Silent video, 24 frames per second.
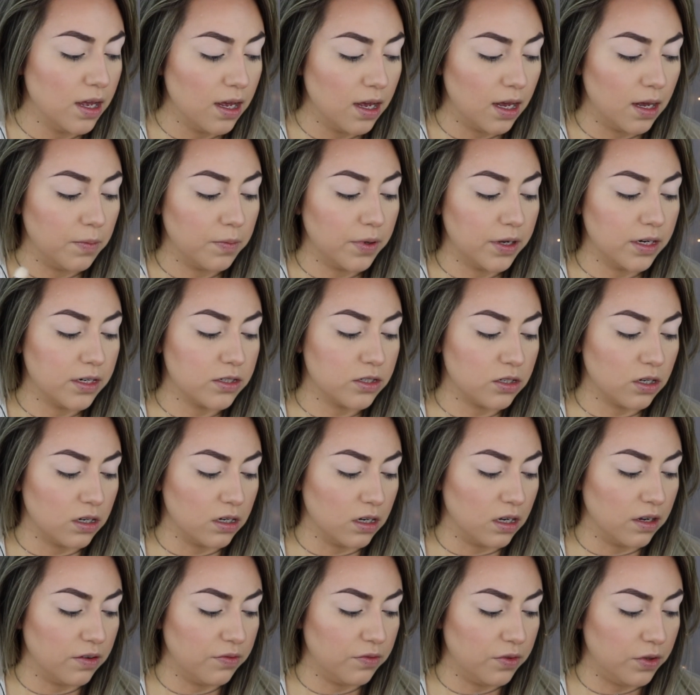I'm gonna start
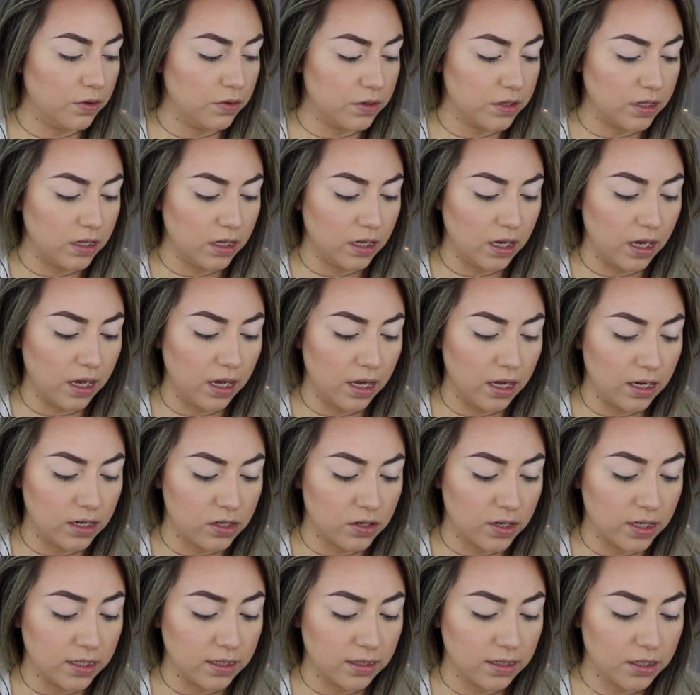off using a
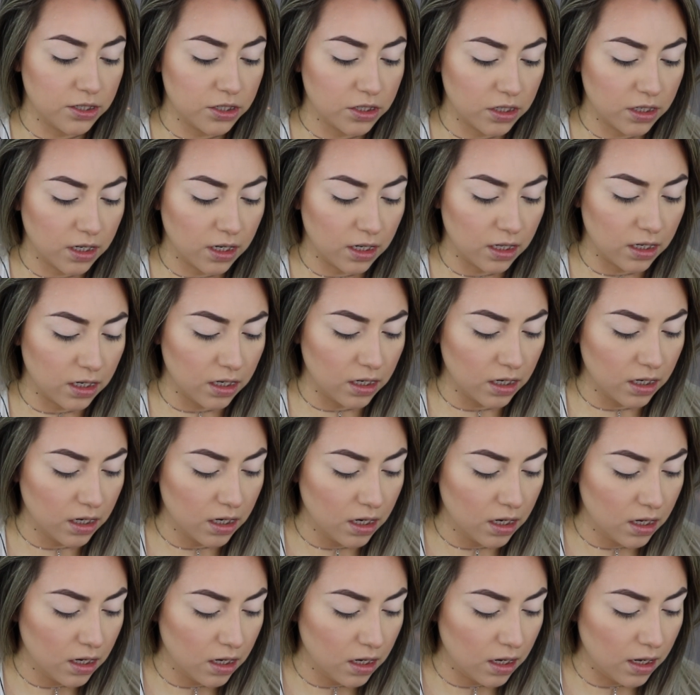transition color,
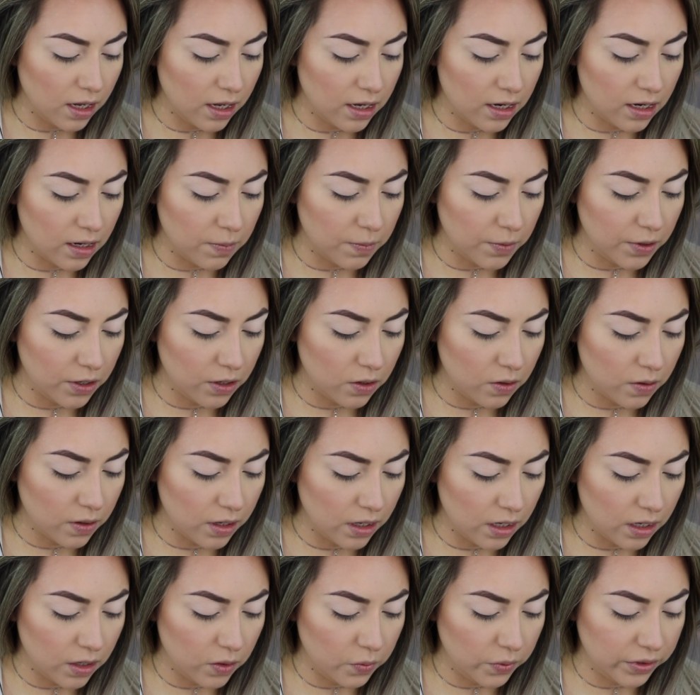and I'm gonna go
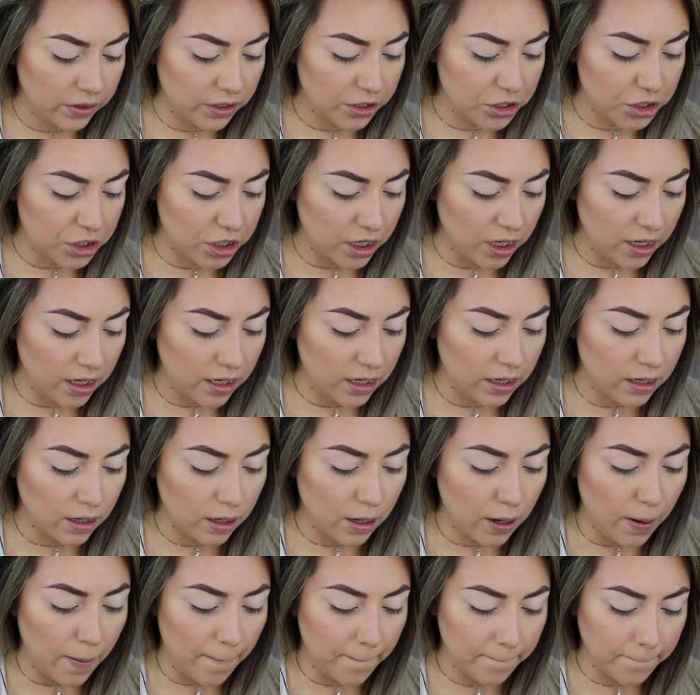ahead with the shade
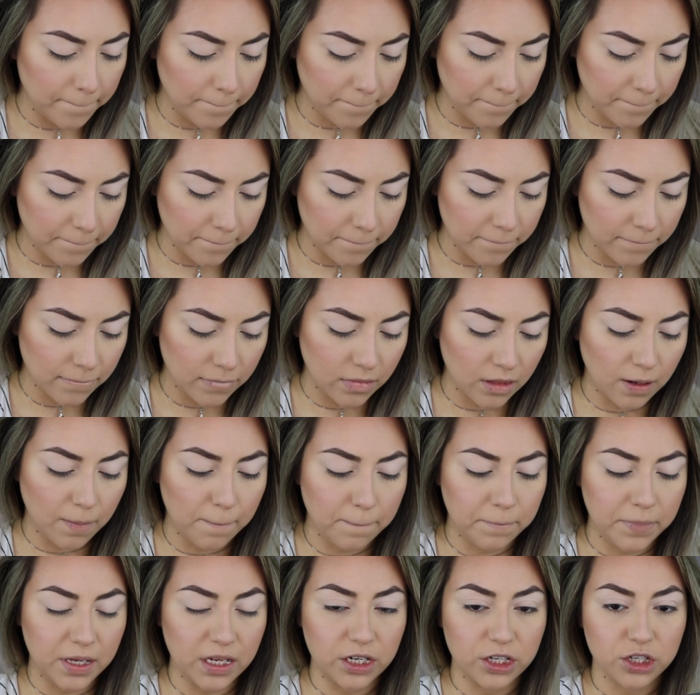
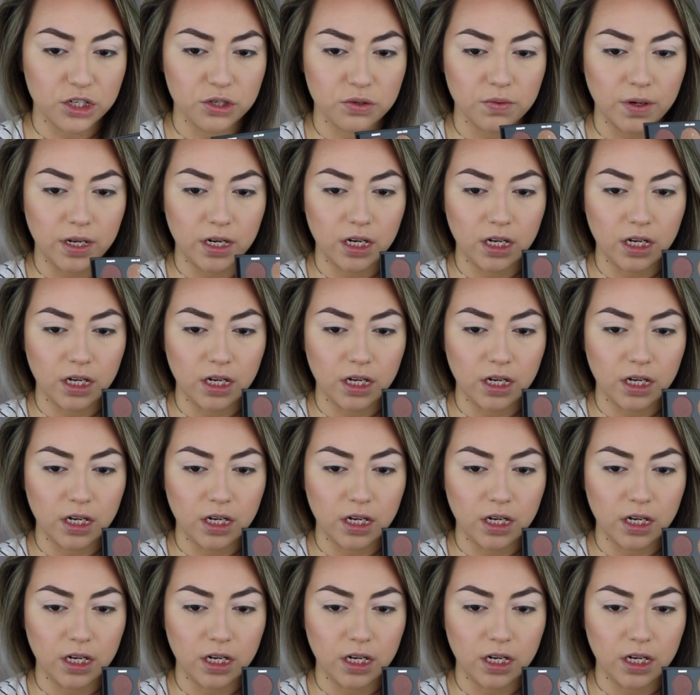Beach right